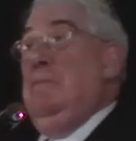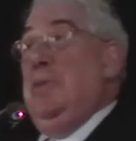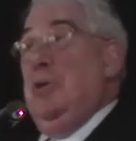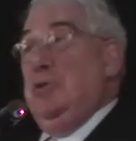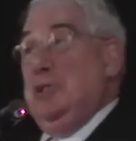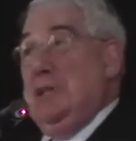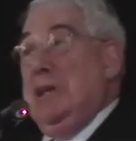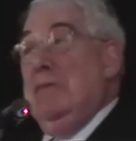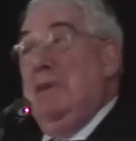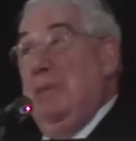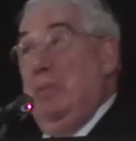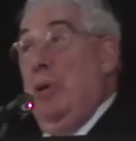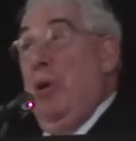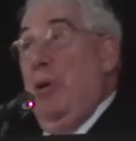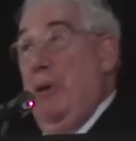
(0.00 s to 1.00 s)
those TV
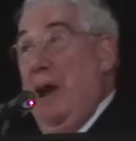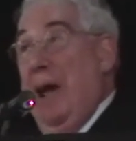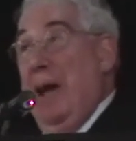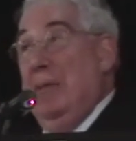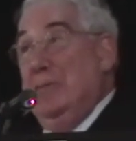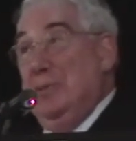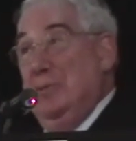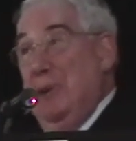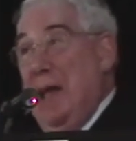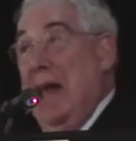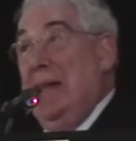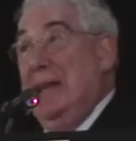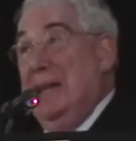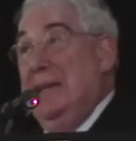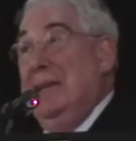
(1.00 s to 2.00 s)
programs,
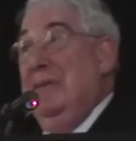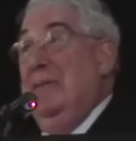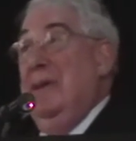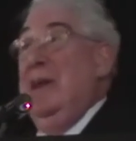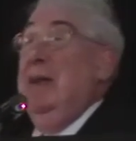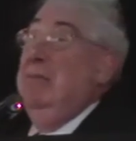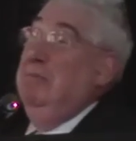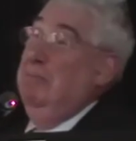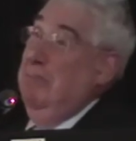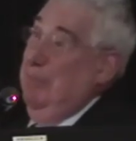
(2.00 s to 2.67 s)
reality TV,